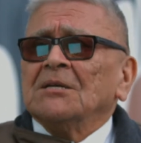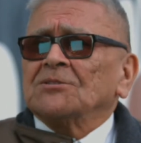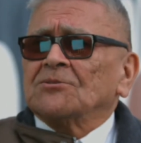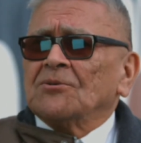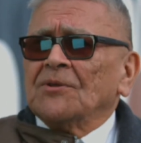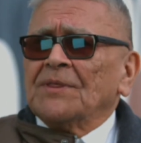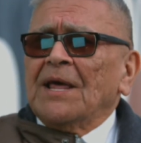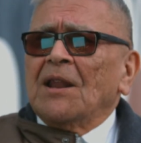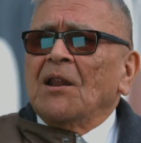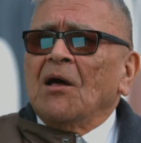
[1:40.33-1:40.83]

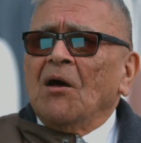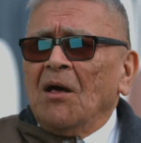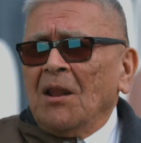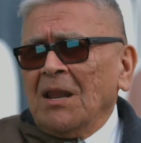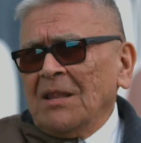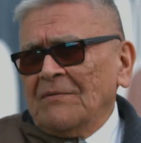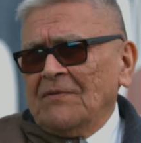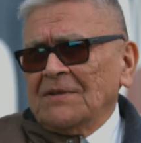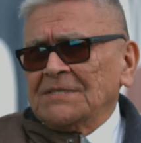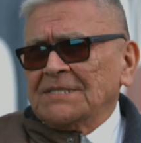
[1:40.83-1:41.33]
so that
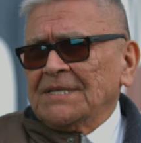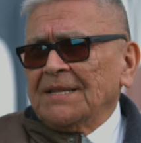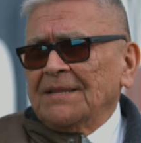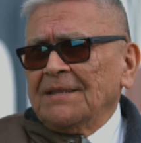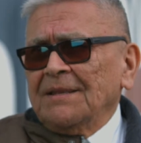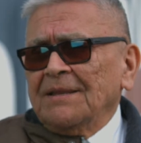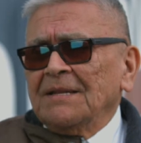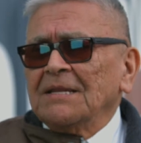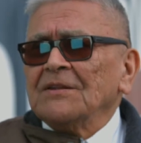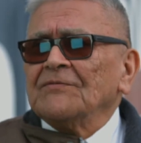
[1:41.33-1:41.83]
all of us
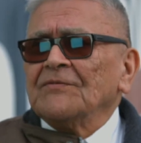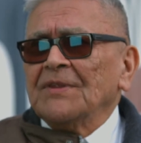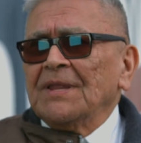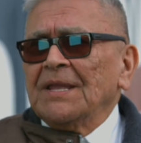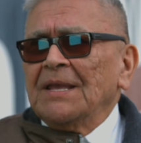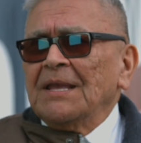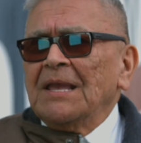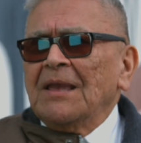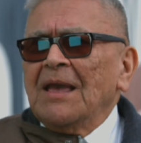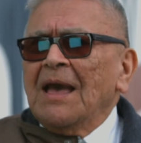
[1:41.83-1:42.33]
at the end of the
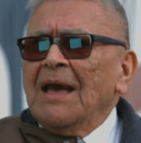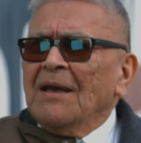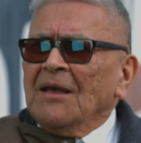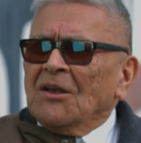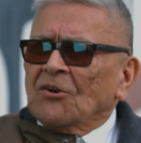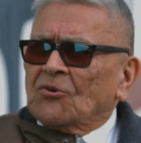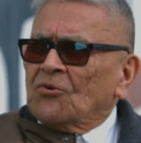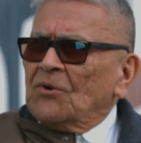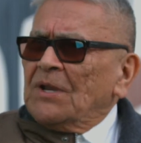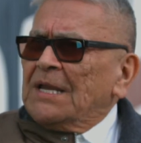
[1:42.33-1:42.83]
day
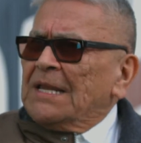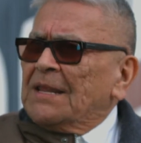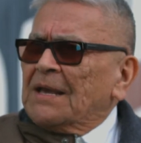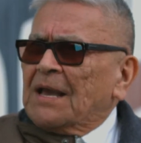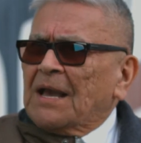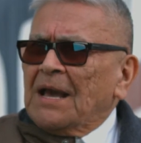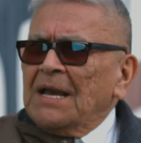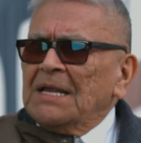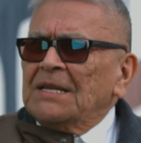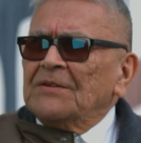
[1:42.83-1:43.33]
create the
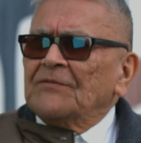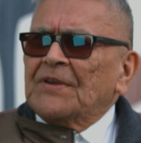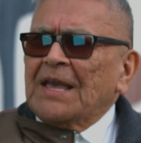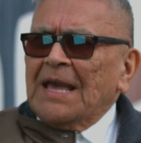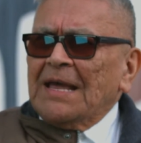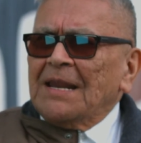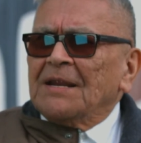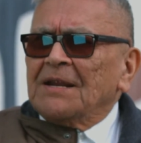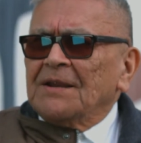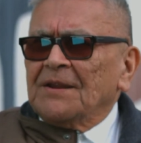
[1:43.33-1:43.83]
kind of
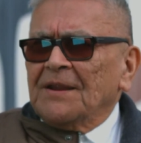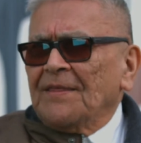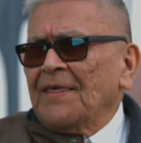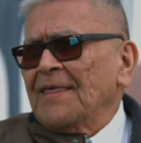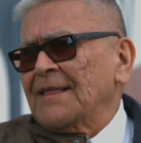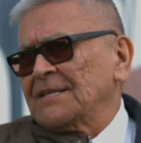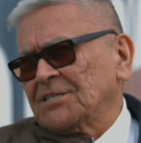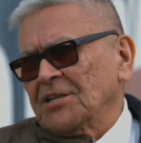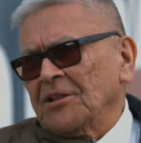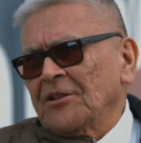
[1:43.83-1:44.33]
Canada
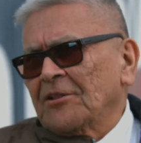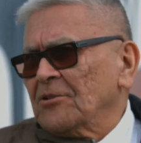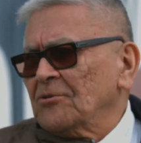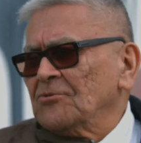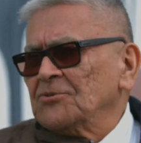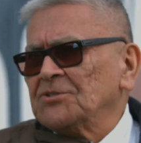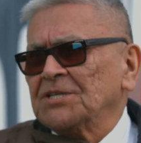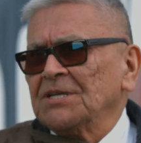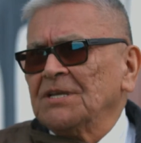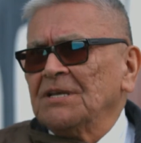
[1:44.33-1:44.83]
that's
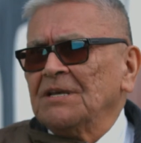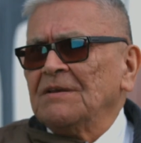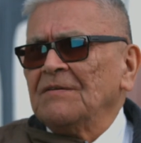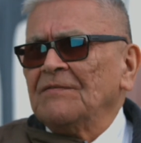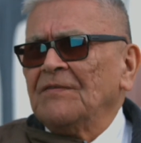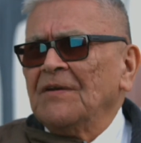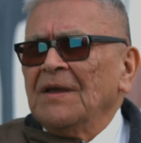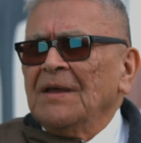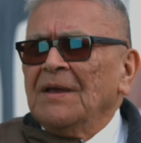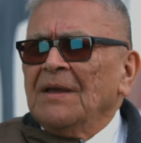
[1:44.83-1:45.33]

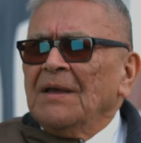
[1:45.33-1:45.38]
inclusive